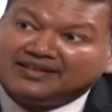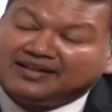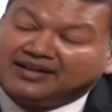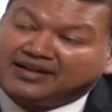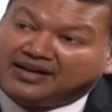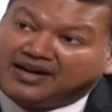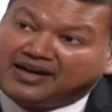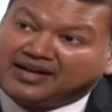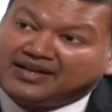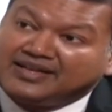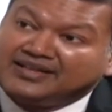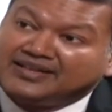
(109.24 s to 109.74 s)
mm-hmm.
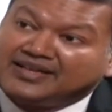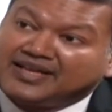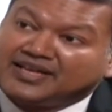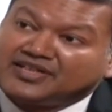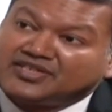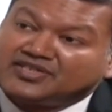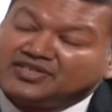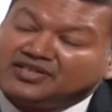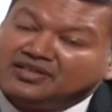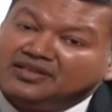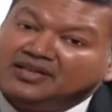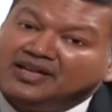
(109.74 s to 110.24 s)

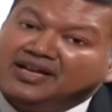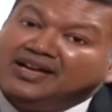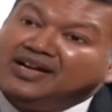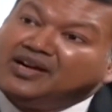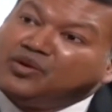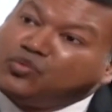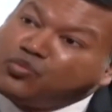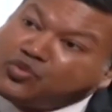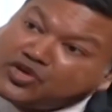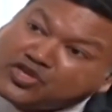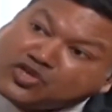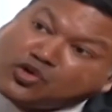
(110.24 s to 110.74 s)
architecture,
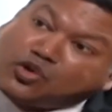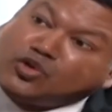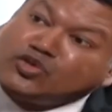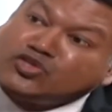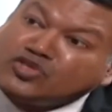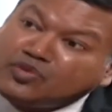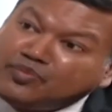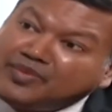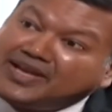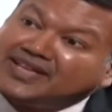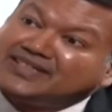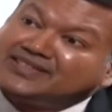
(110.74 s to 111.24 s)
which
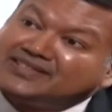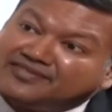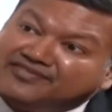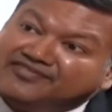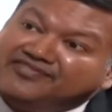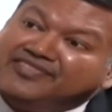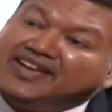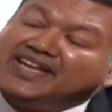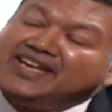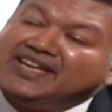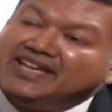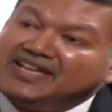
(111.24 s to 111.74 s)
also makes it
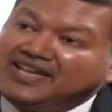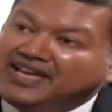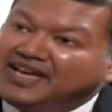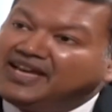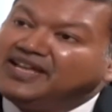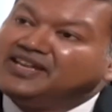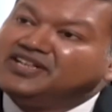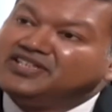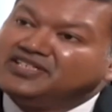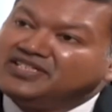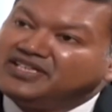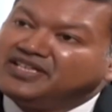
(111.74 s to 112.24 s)
very
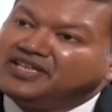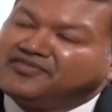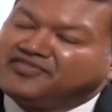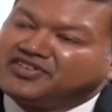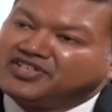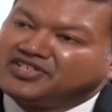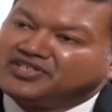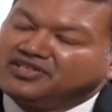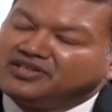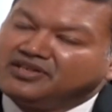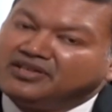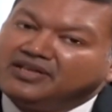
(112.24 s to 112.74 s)
energy
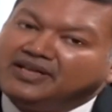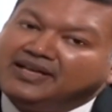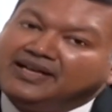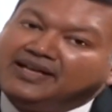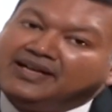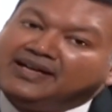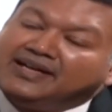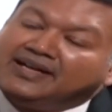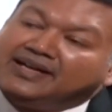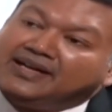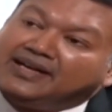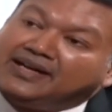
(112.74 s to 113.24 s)
inefficient.
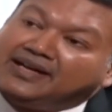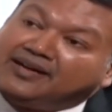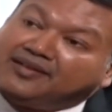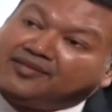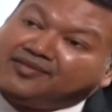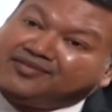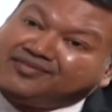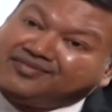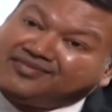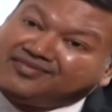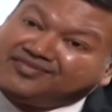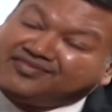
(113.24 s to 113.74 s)

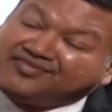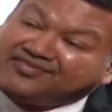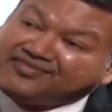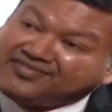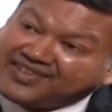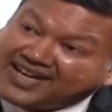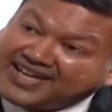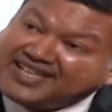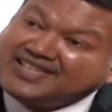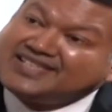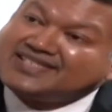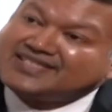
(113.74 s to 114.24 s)

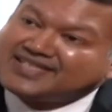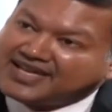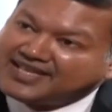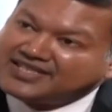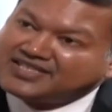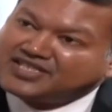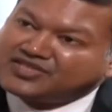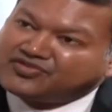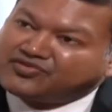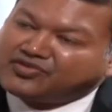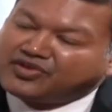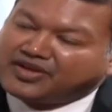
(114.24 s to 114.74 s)
File
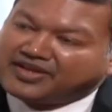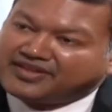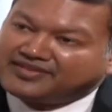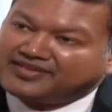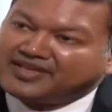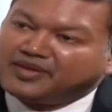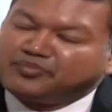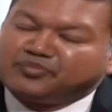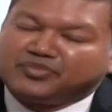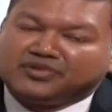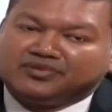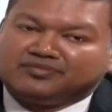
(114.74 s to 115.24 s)
sizes, for
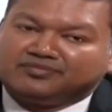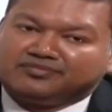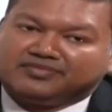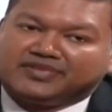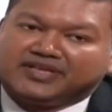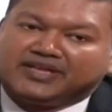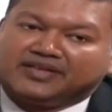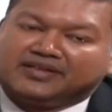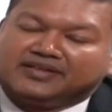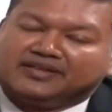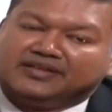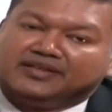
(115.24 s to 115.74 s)
example,
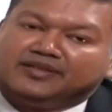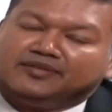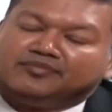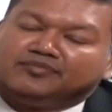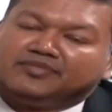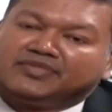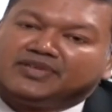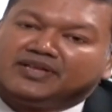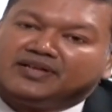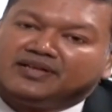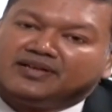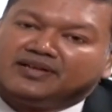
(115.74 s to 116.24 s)
right?
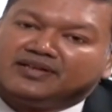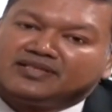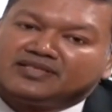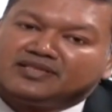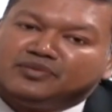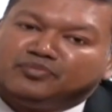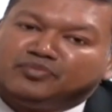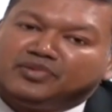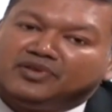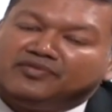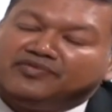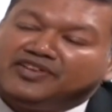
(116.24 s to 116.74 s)
A
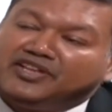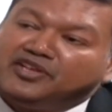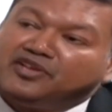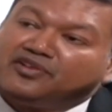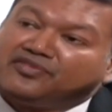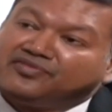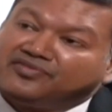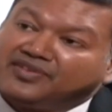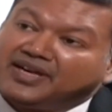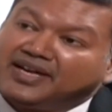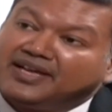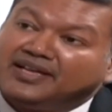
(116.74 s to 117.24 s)
simple
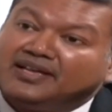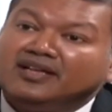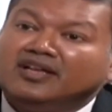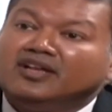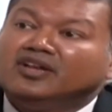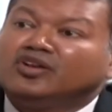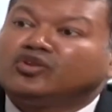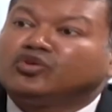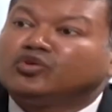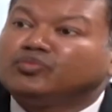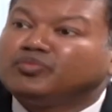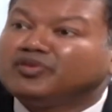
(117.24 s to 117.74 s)
video file
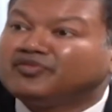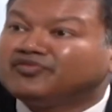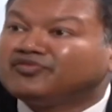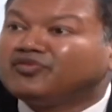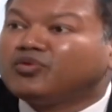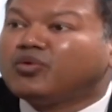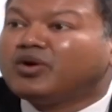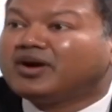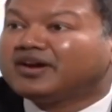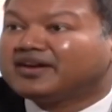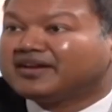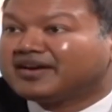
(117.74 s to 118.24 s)
could be
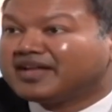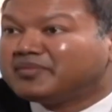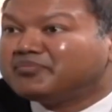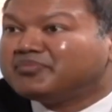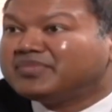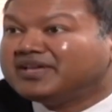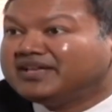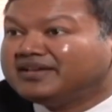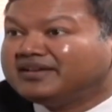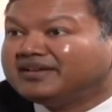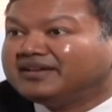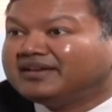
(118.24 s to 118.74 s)
400
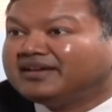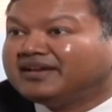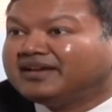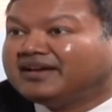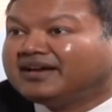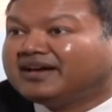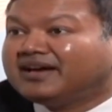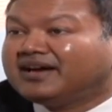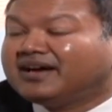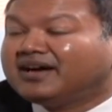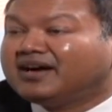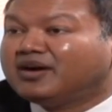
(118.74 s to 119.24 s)

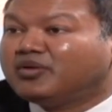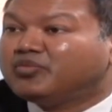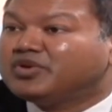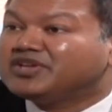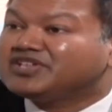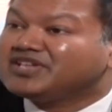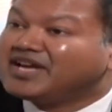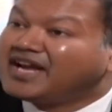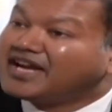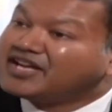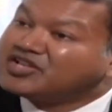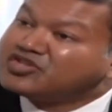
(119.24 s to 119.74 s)
MB,
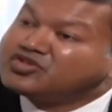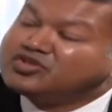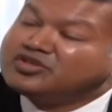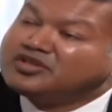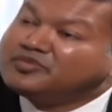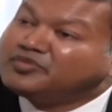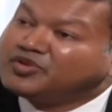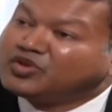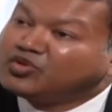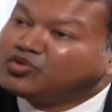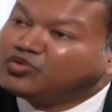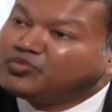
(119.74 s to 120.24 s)
which
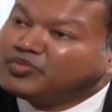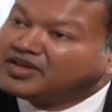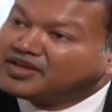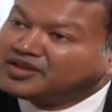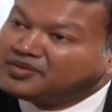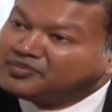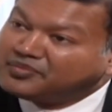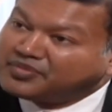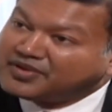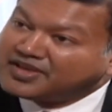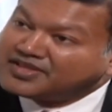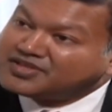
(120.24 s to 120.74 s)
actually could be
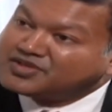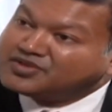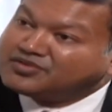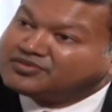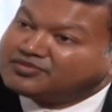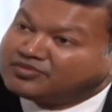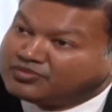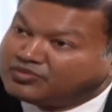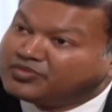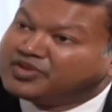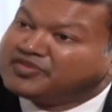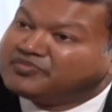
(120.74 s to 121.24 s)
compressed
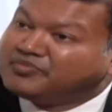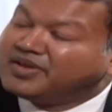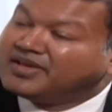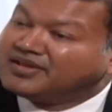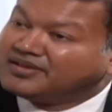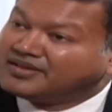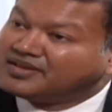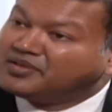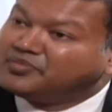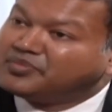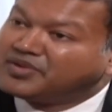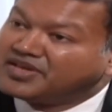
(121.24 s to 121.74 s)
to, we've
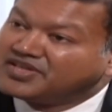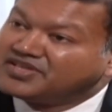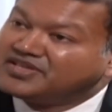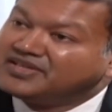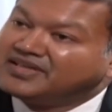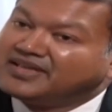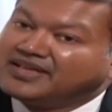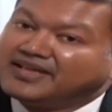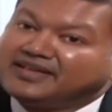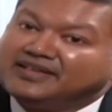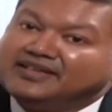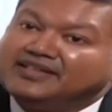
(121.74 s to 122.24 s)
built
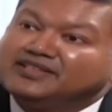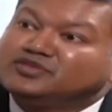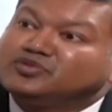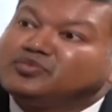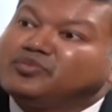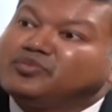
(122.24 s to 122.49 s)
compression techniques